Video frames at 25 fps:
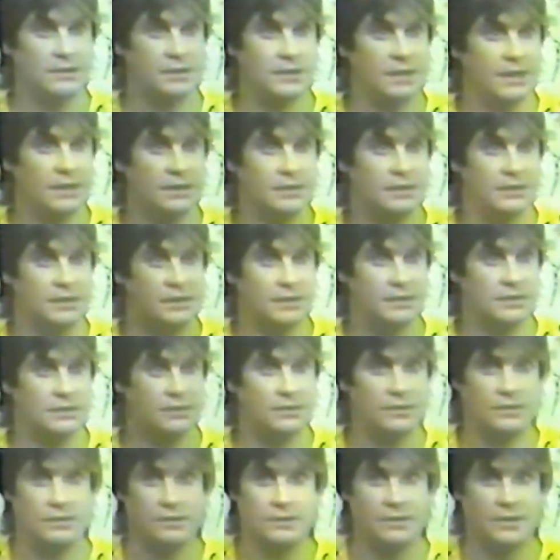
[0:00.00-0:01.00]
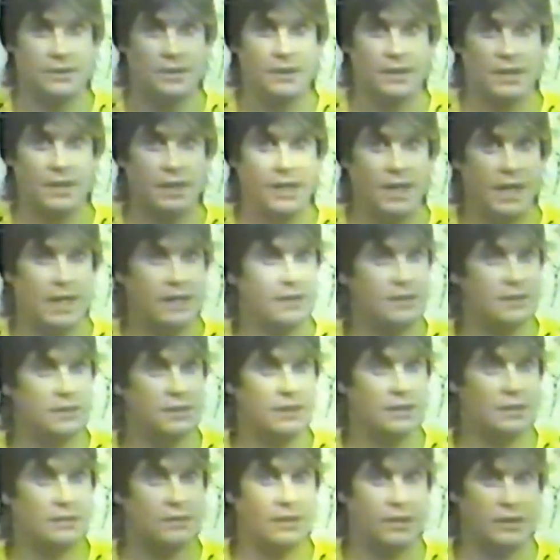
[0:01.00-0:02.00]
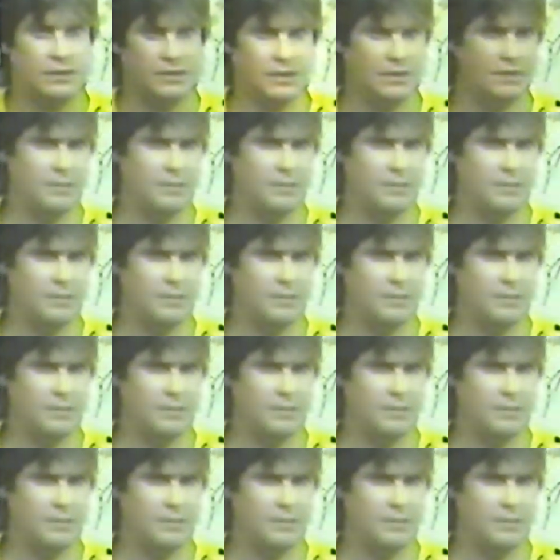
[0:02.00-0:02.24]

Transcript: Satanist or Antichrist.